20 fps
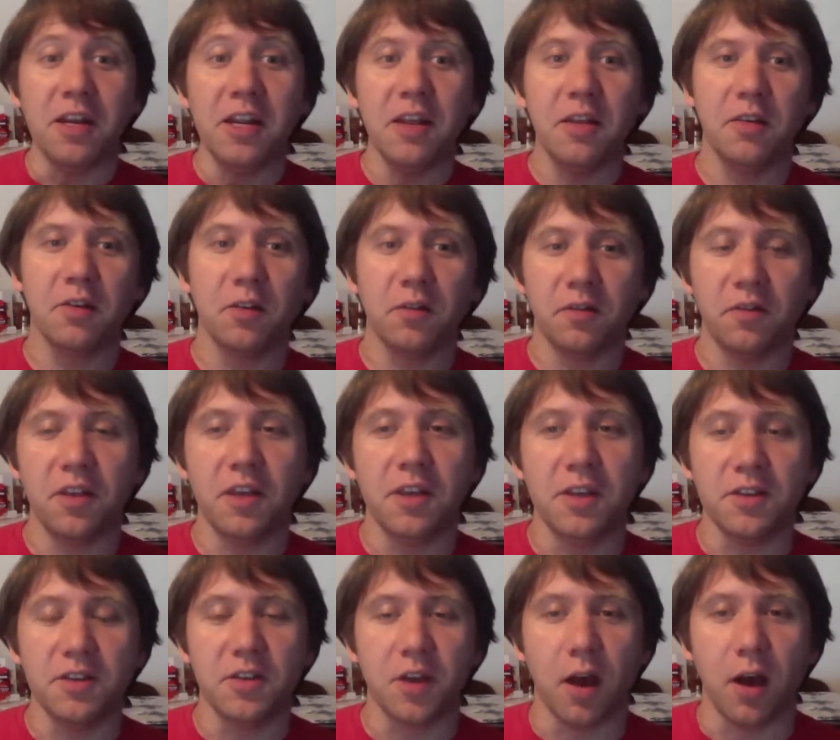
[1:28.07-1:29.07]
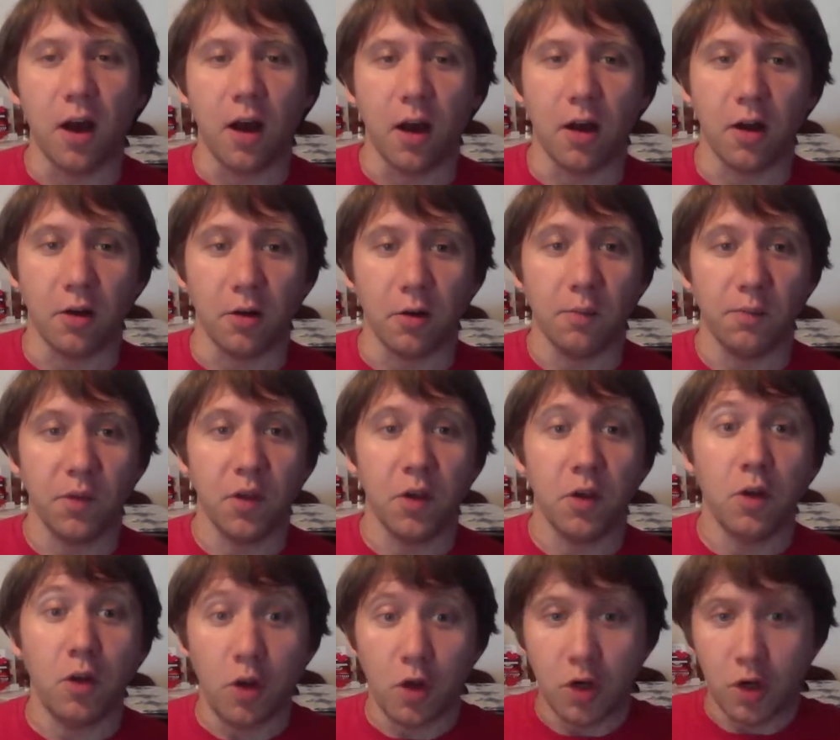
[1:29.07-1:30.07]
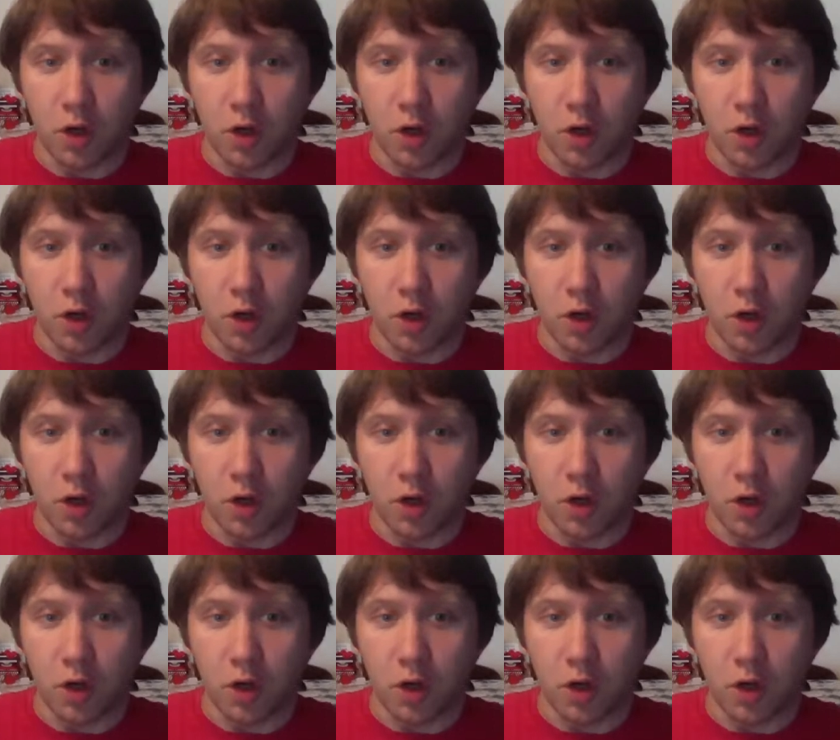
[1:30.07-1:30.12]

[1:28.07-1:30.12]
Now, neither of these are